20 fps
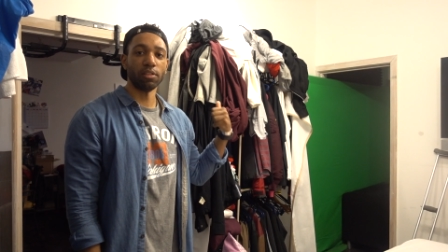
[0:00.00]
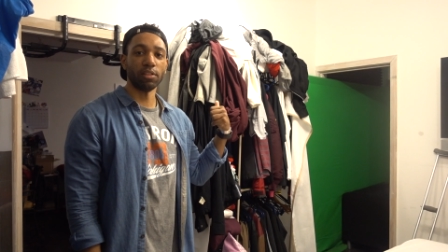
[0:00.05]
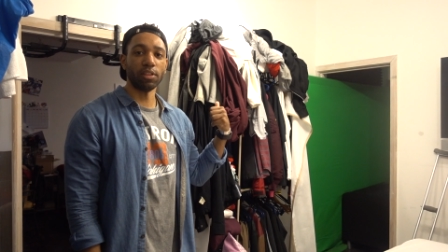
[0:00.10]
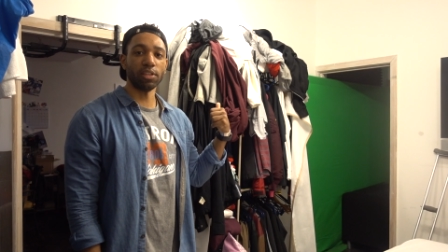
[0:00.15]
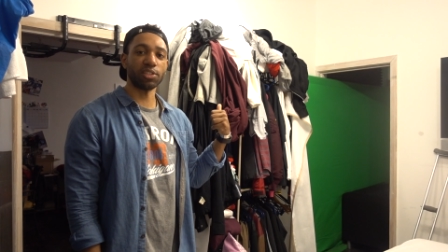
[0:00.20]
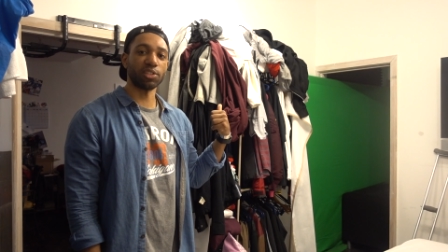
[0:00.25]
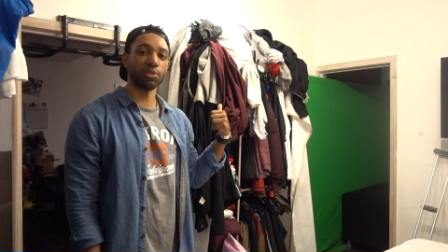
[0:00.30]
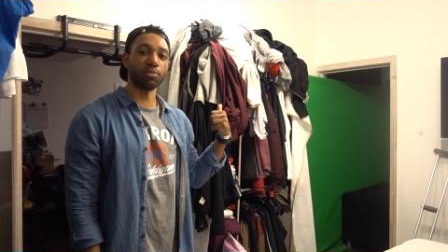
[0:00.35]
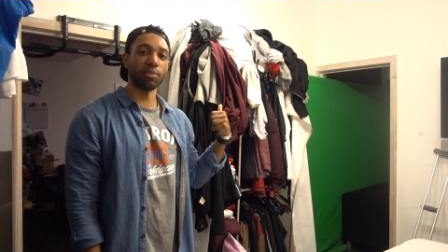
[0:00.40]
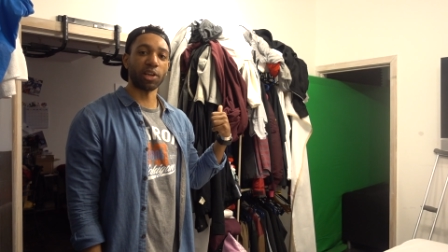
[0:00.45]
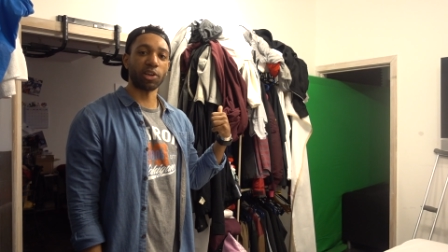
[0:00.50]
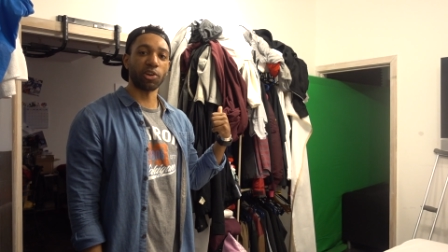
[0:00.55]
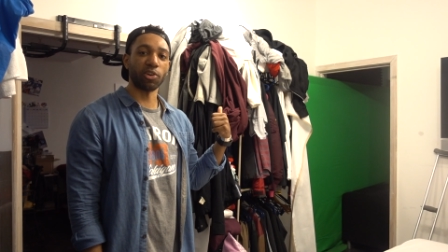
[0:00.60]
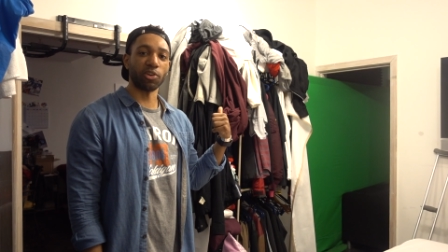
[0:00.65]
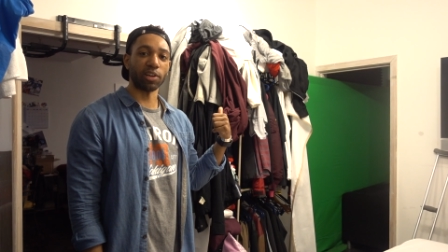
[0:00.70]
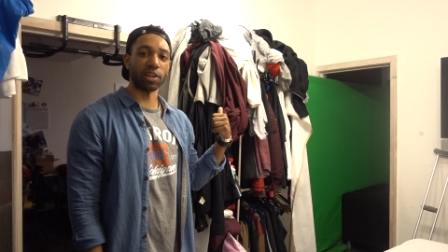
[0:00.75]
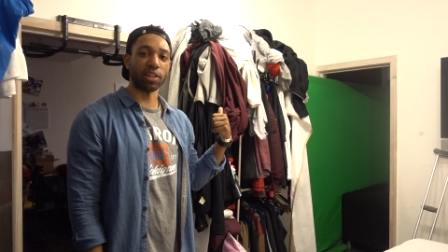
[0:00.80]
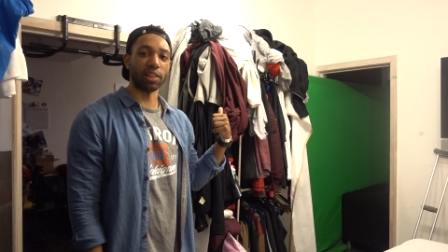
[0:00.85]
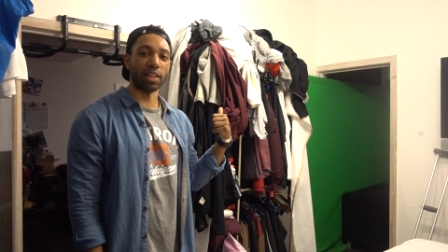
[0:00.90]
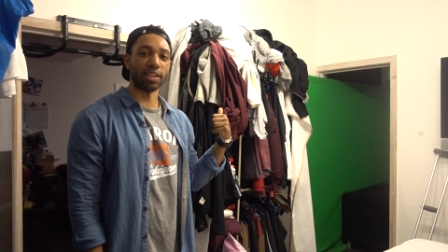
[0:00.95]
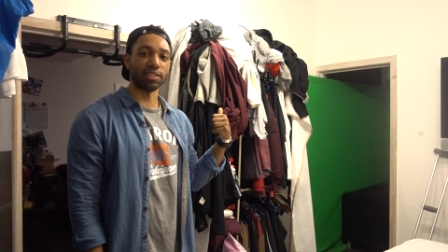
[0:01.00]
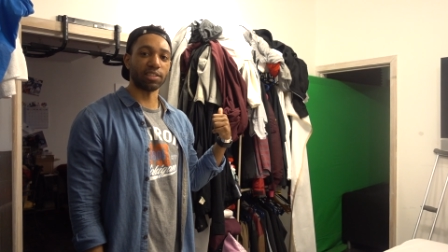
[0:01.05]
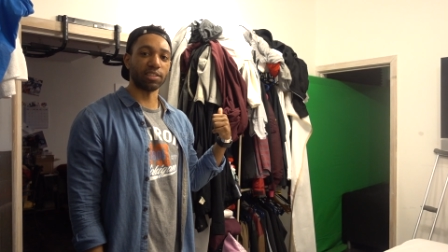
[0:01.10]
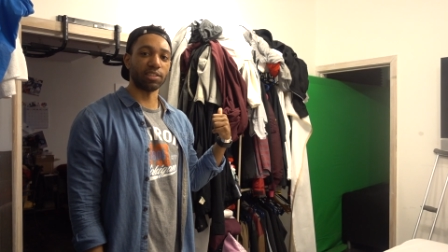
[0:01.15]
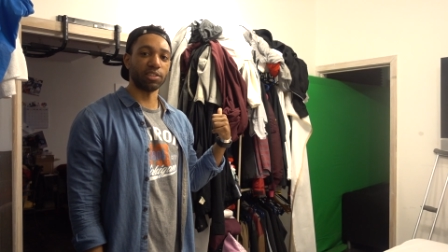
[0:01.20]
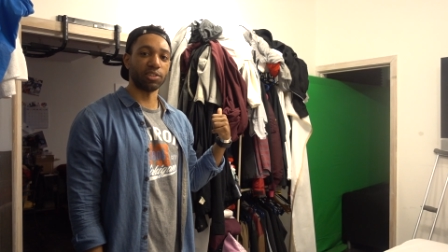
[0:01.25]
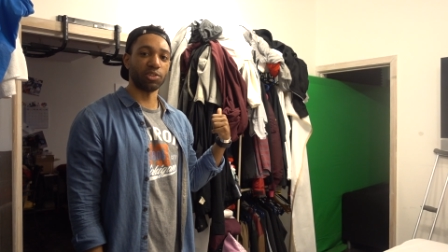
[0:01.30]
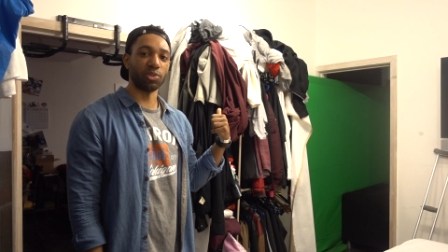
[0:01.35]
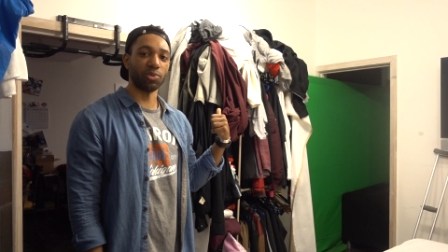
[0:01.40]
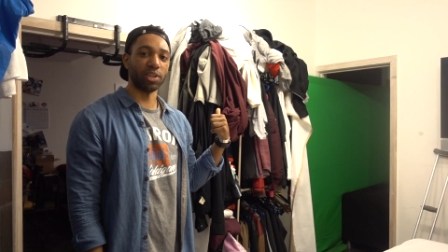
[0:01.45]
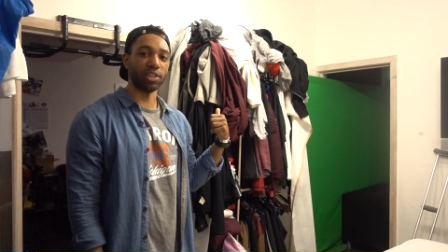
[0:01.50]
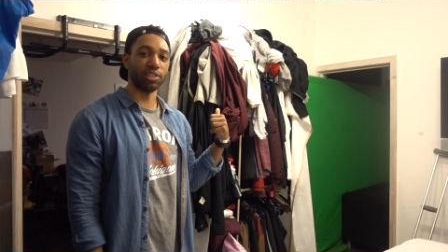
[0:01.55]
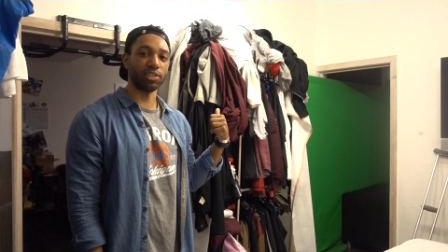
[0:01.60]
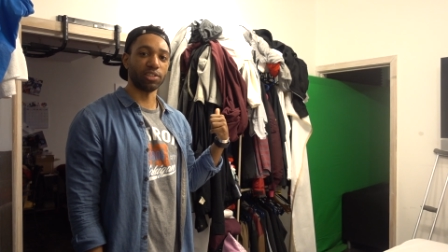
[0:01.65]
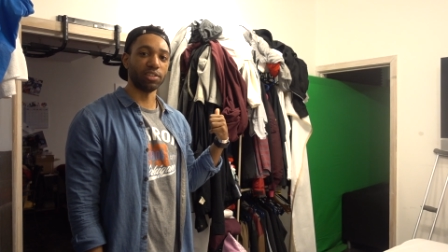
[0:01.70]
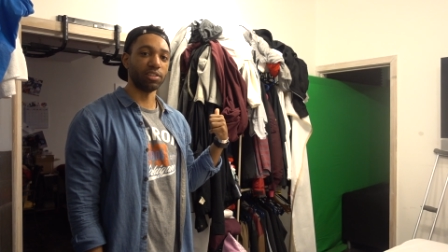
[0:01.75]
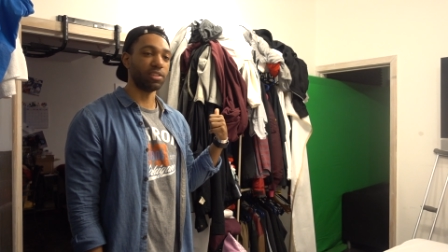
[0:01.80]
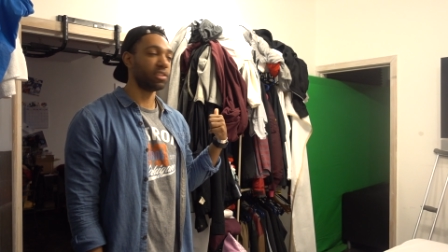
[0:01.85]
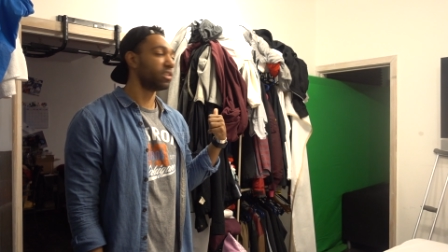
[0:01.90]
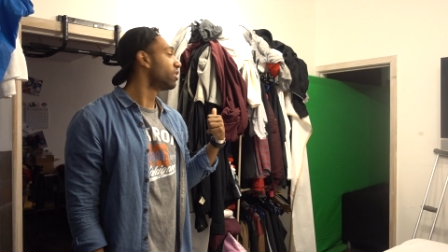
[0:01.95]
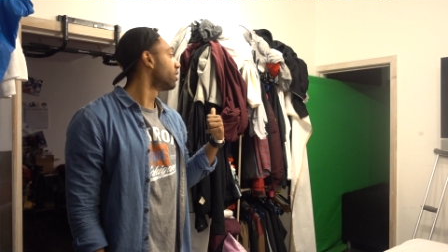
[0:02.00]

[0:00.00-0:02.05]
This is my current closet situation.